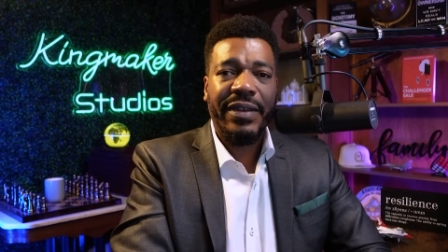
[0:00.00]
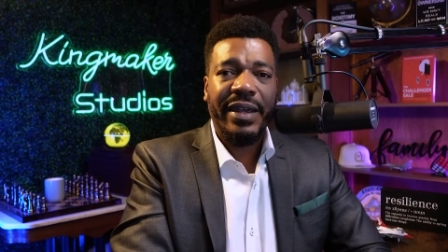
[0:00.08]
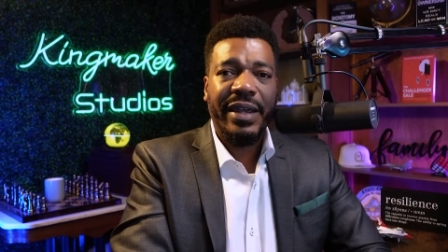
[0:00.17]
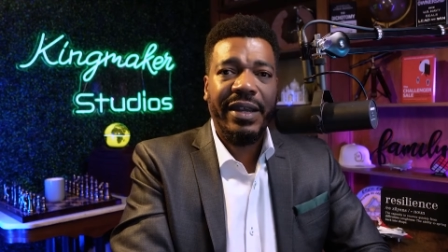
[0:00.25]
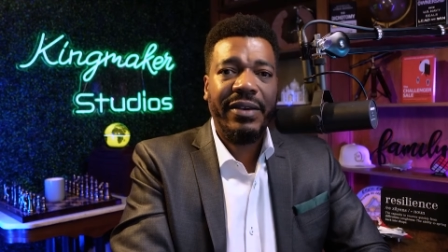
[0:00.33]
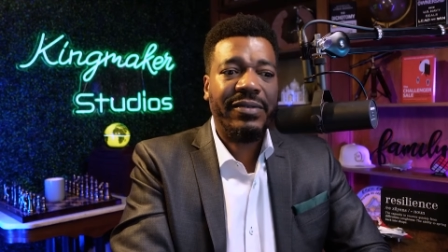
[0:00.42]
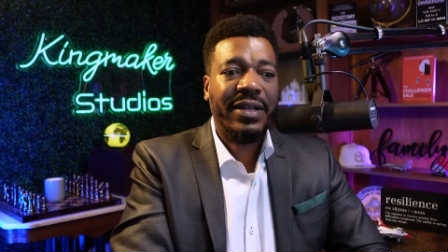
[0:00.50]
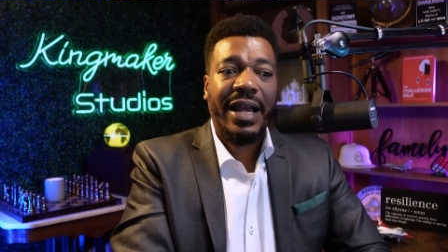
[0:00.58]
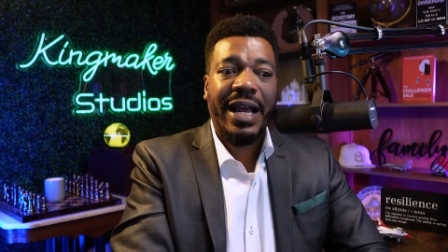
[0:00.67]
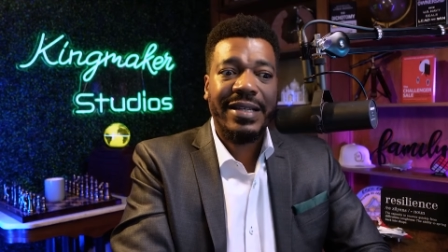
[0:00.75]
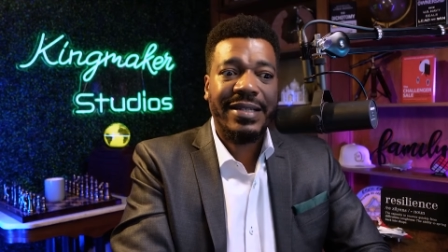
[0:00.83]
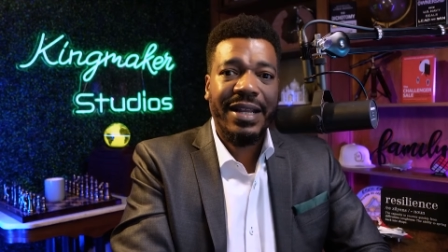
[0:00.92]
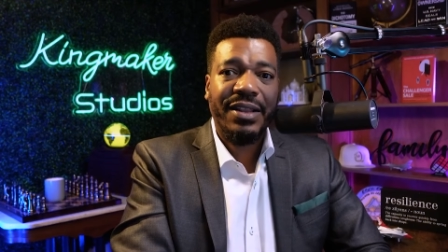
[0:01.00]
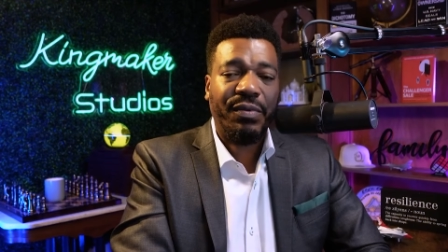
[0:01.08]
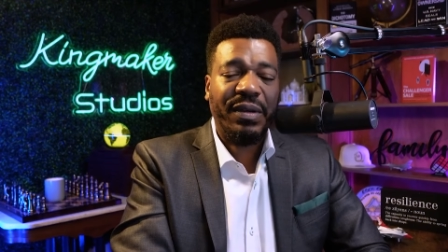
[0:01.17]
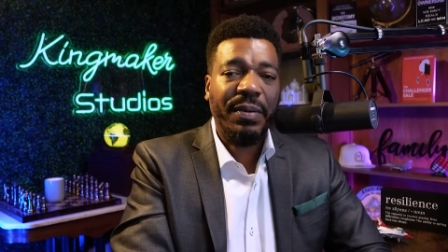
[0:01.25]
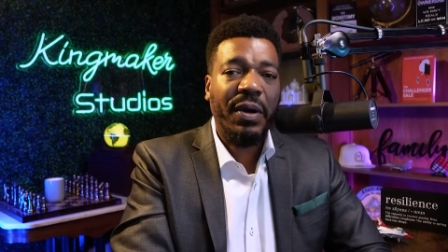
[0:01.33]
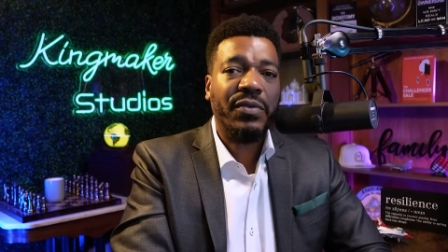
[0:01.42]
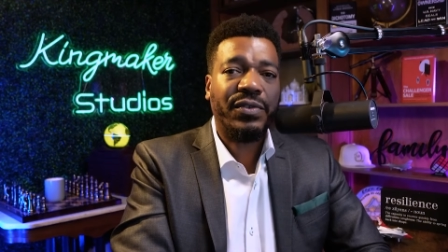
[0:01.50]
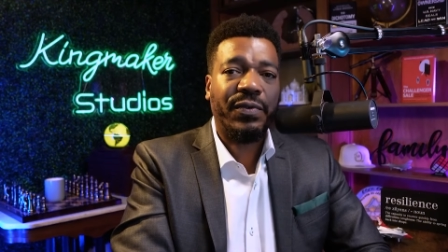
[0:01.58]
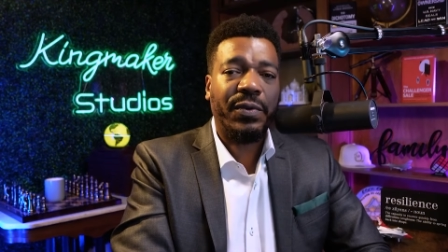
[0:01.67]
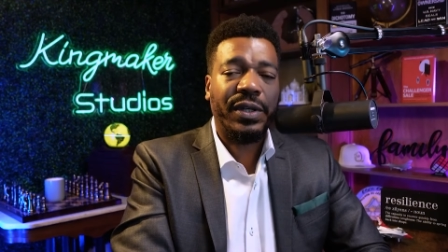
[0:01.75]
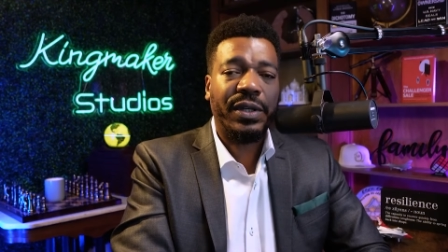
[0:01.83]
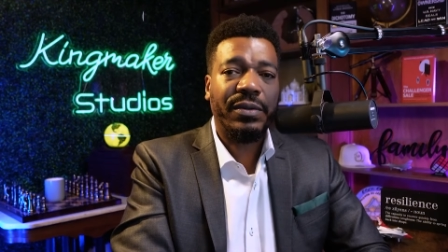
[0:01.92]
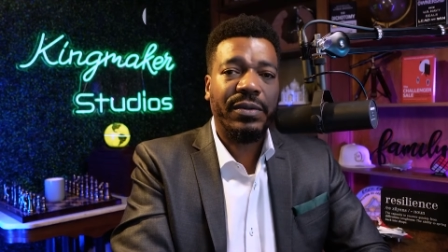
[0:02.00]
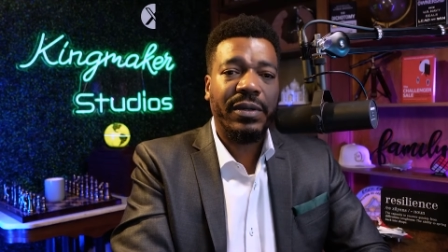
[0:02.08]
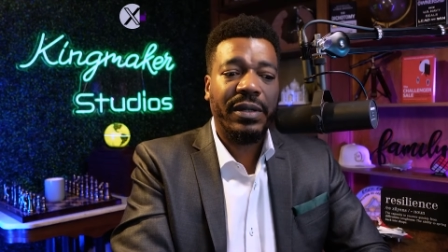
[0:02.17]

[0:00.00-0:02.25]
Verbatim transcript: And he was like, I sent three boats for you.